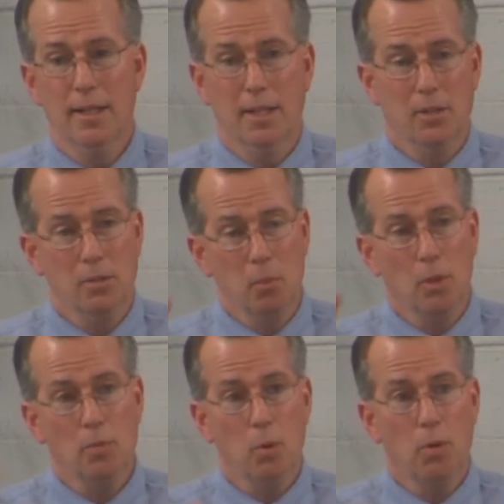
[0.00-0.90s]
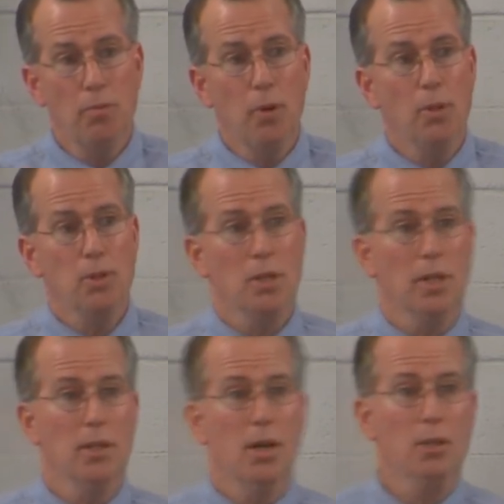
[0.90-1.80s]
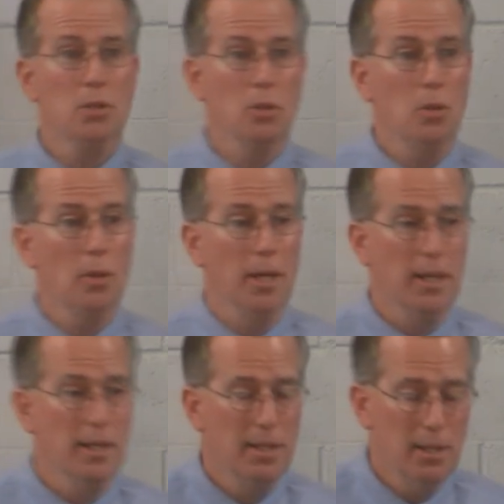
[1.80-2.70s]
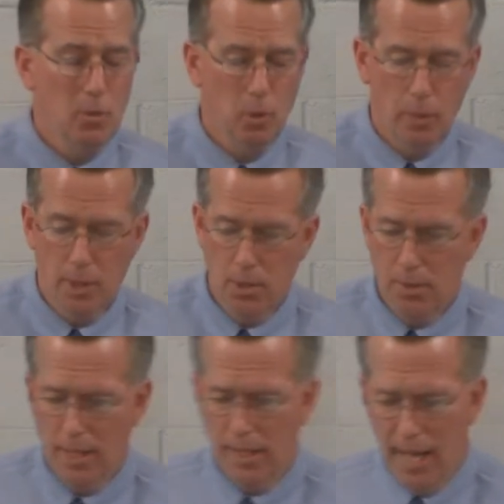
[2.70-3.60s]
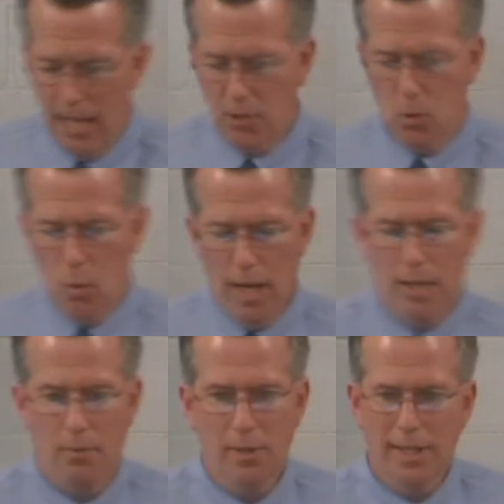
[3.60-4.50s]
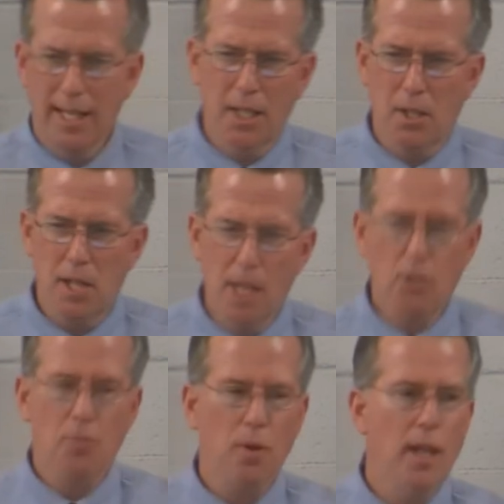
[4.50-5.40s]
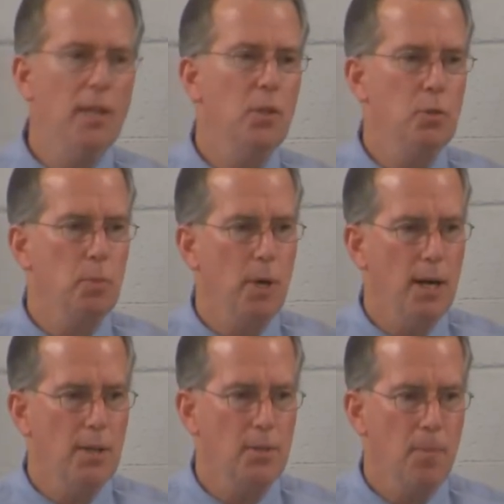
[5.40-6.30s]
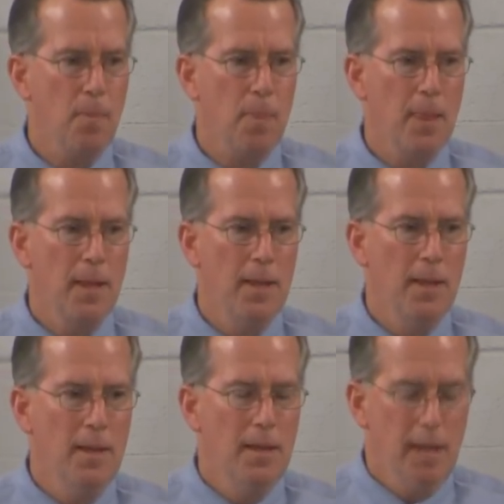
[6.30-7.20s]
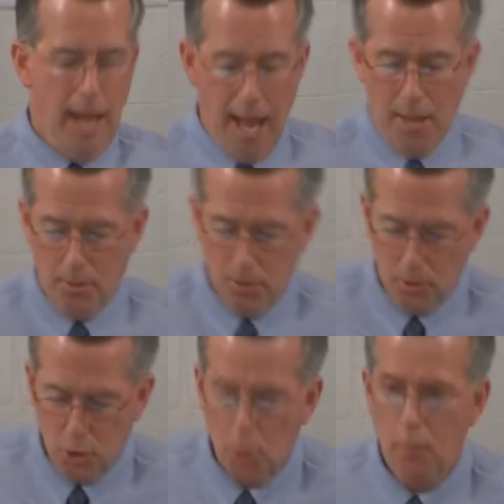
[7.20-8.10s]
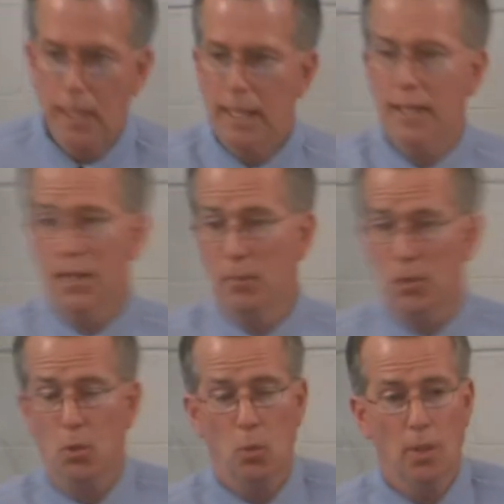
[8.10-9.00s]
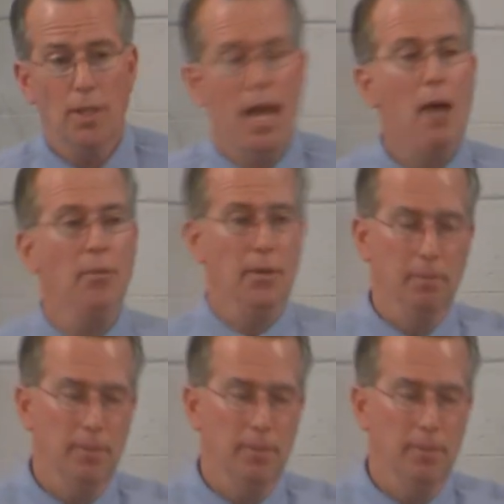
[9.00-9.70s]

It's much more focused on God's glory when we do that. It has a way of, again, intensifying those prayers and speeding them, as it were, to heaven.